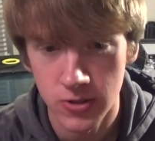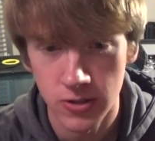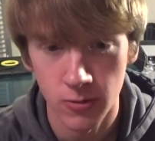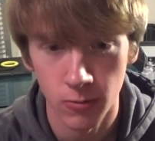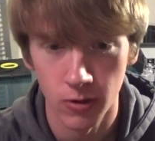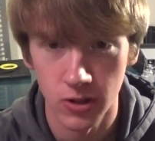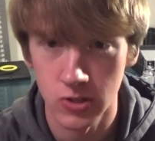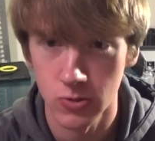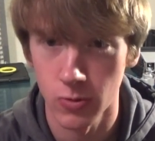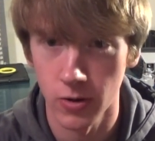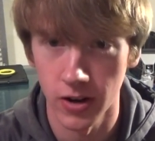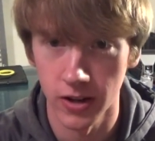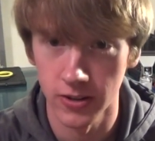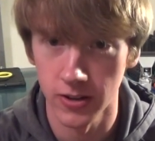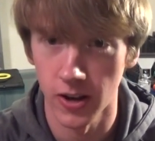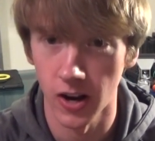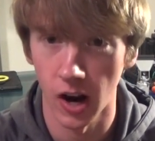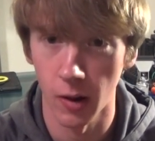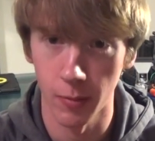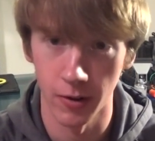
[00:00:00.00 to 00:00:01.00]
the ones where I
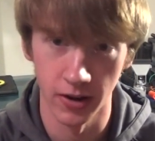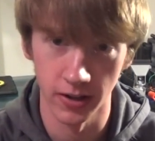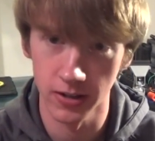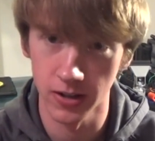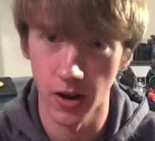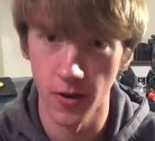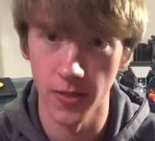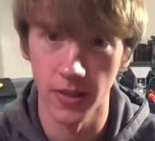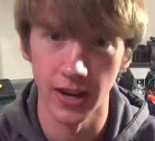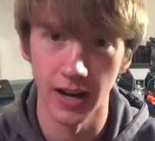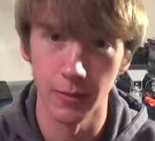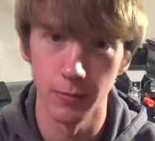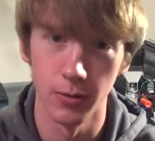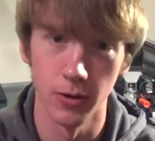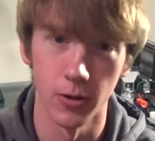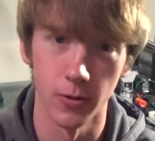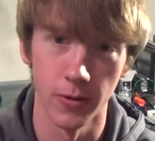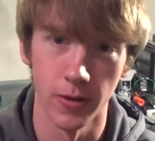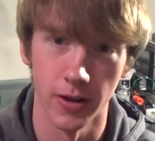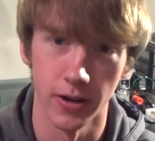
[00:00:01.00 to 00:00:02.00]
talk about a gun that I
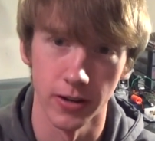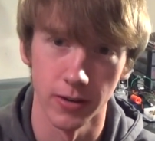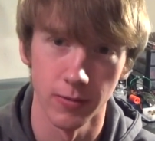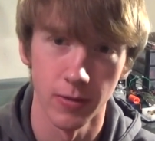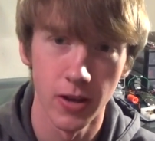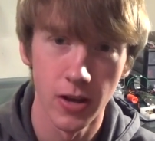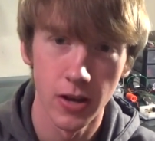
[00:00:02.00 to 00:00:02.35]
built and I